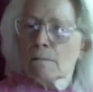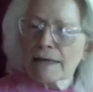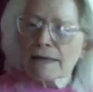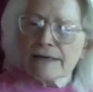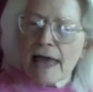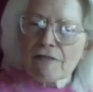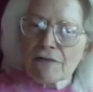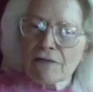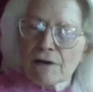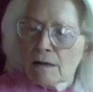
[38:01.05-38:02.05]
my death,
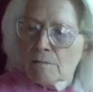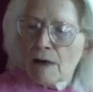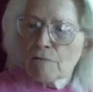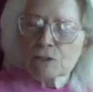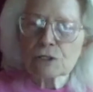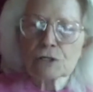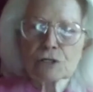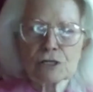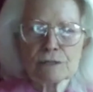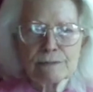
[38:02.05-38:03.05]
my
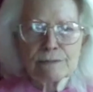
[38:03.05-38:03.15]
research.